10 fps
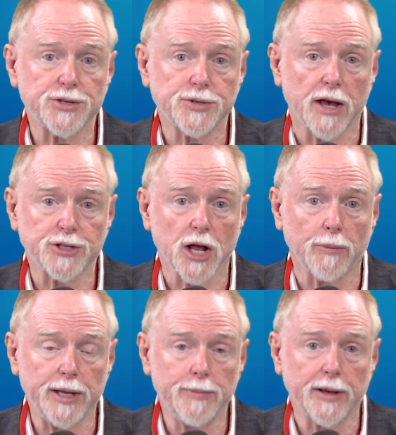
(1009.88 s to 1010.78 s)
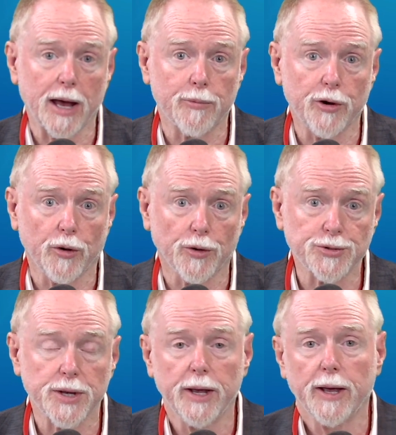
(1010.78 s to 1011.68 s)
Solomon Ibn
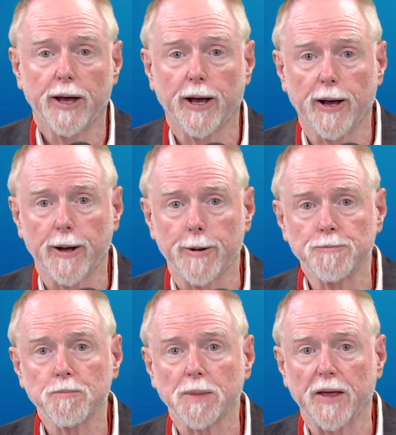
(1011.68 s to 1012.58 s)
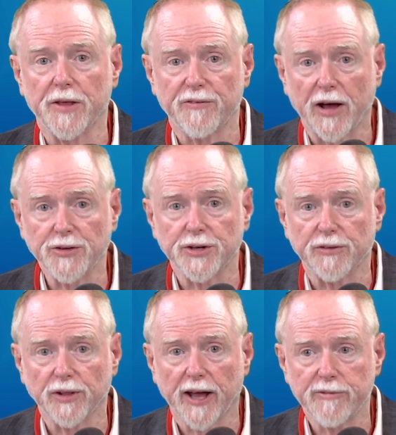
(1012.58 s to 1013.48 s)
Gabriel's The Fountain
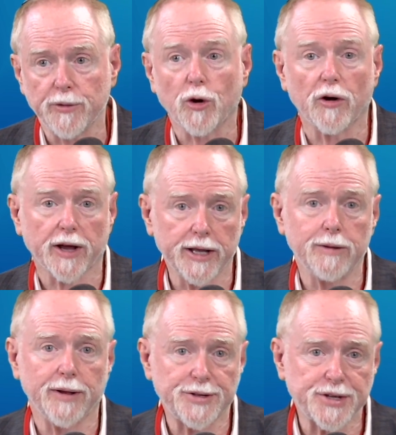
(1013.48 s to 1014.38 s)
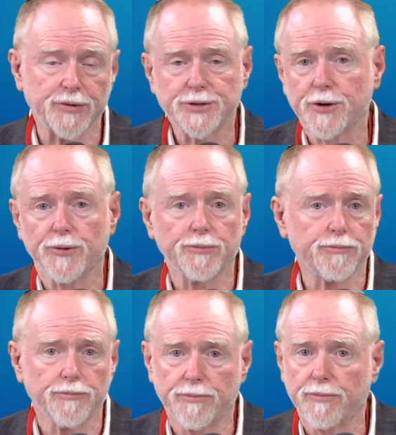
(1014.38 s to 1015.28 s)
of Life, Mekor Chaim, etc. So
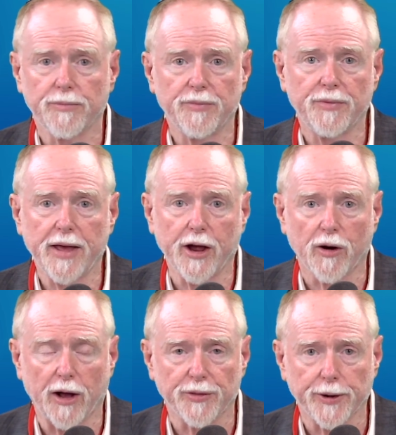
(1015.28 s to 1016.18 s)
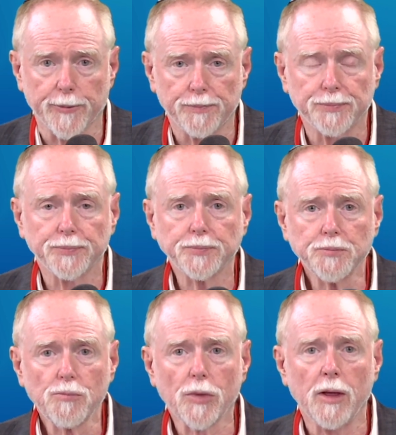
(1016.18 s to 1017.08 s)
they are out there.
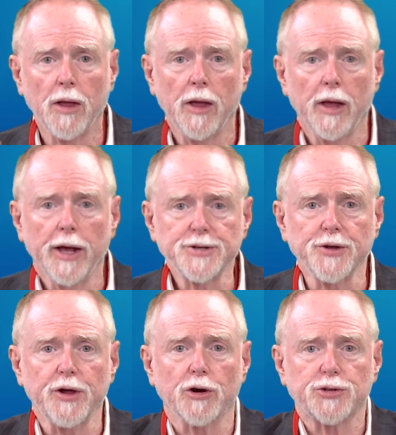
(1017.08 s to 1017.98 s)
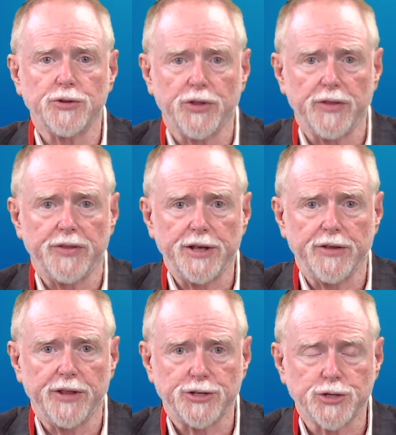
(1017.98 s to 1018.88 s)
So there are
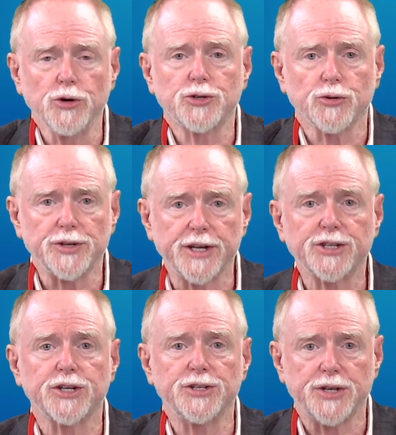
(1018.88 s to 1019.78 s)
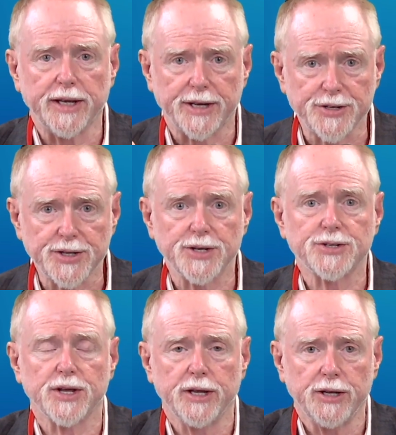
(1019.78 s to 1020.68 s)
these two traditions
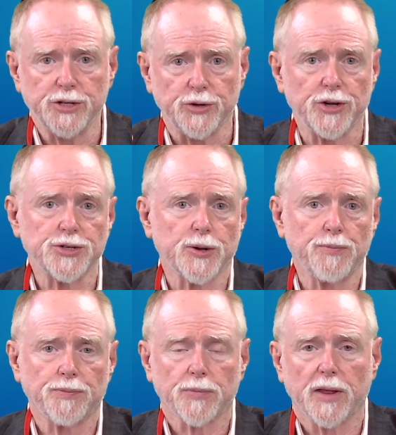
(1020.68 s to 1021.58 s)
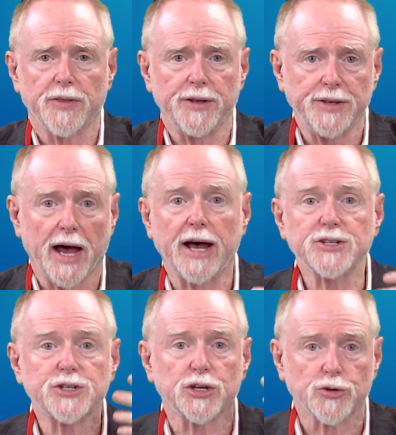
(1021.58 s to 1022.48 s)
exist in Judaism. The
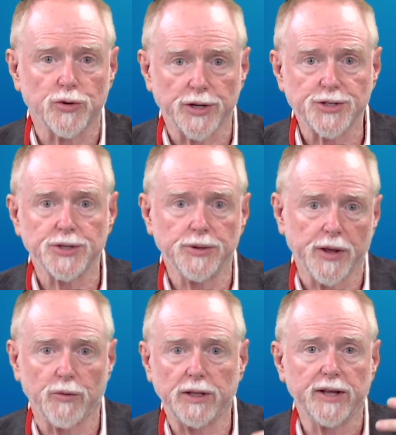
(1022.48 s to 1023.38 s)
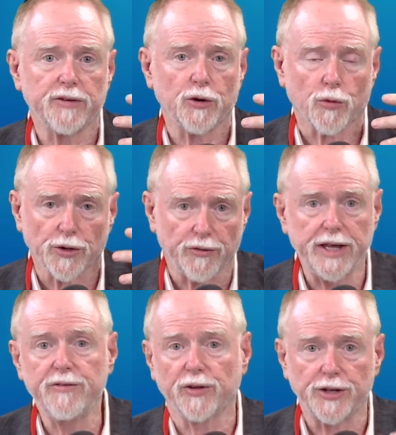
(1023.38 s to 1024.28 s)
Gnostic tradition, that we live in a world of evil and